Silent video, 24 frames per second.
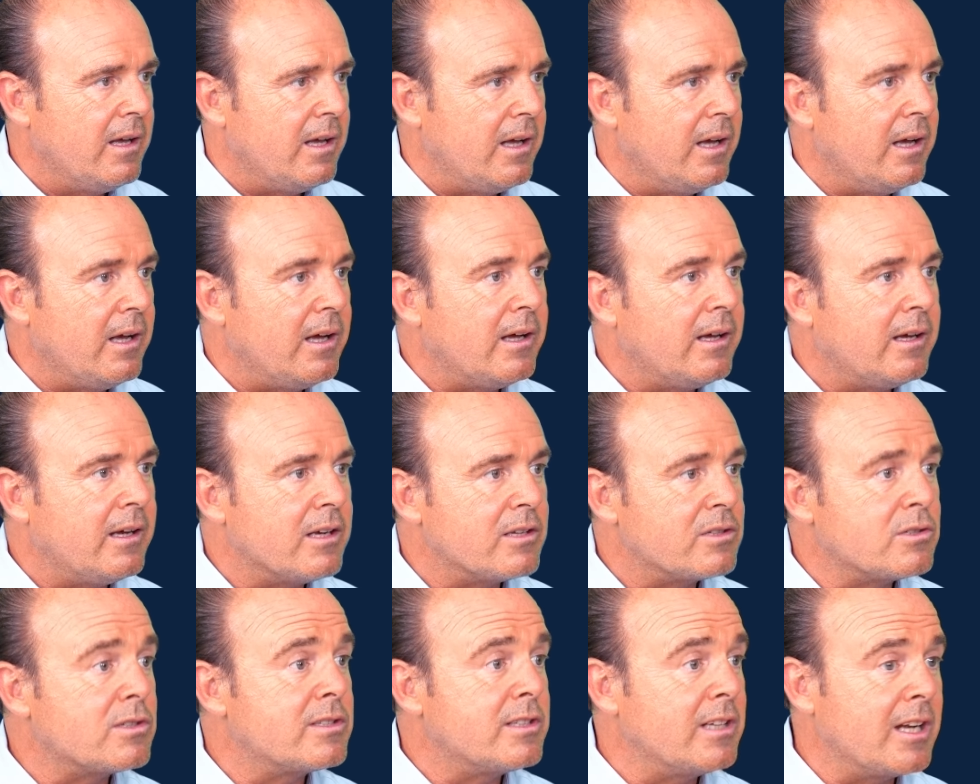
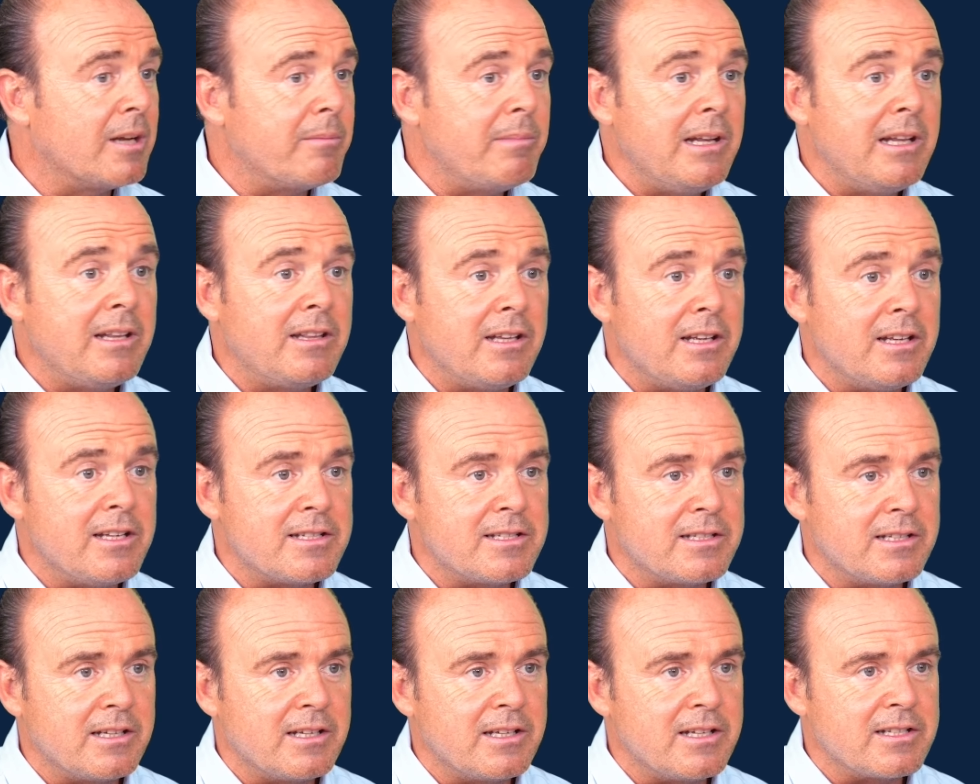Sustainability
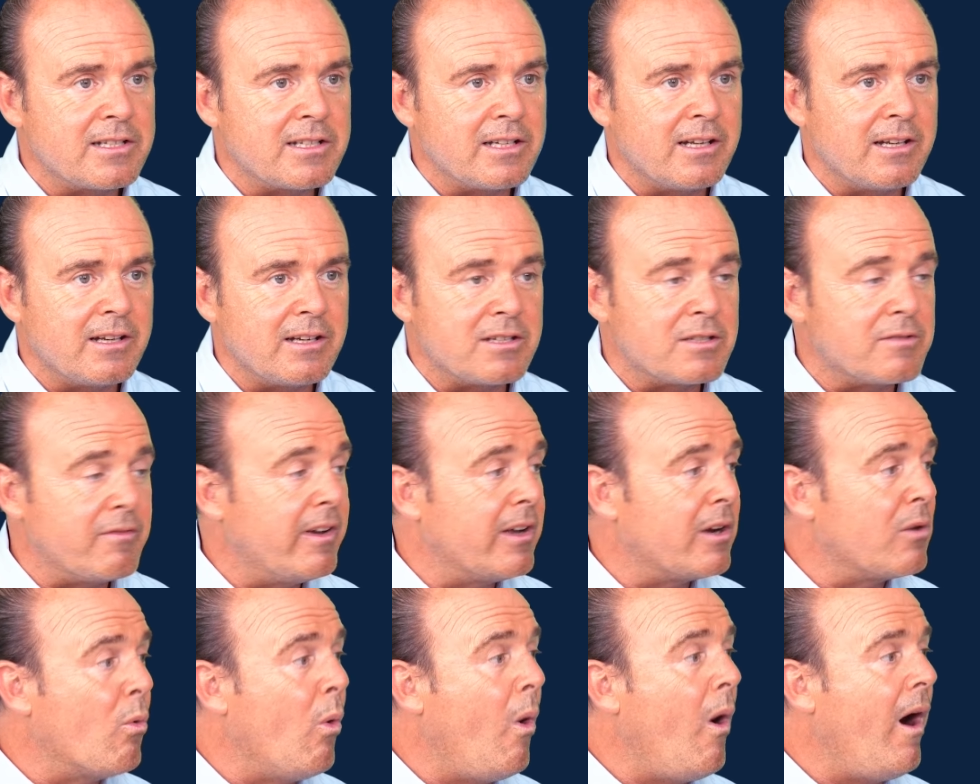is a
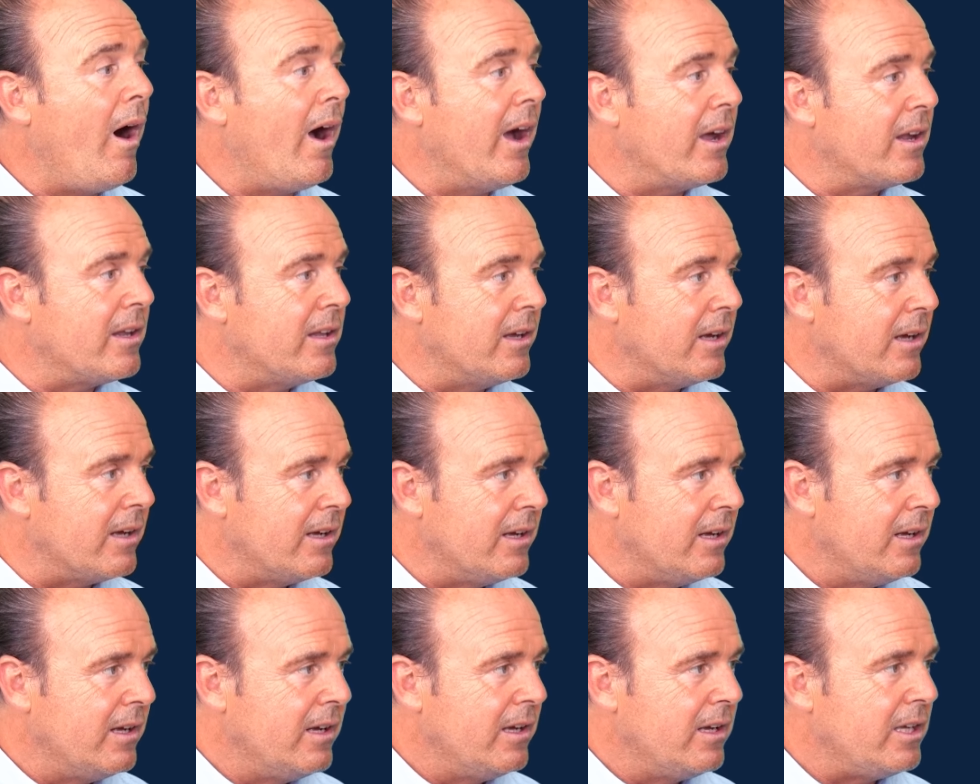very wide
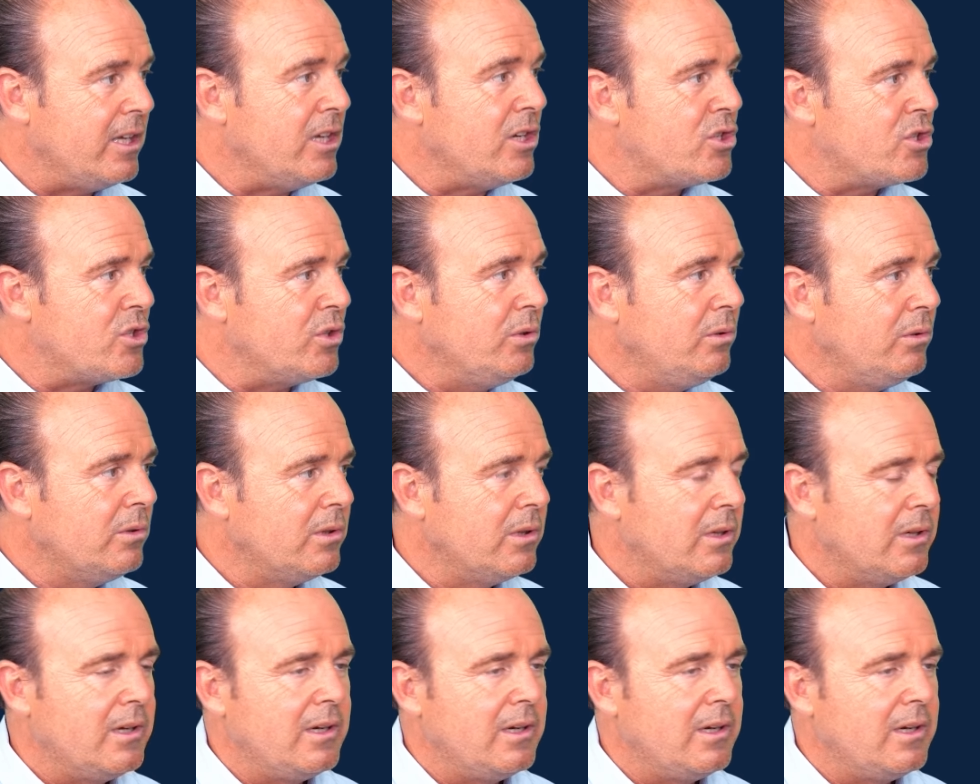issue.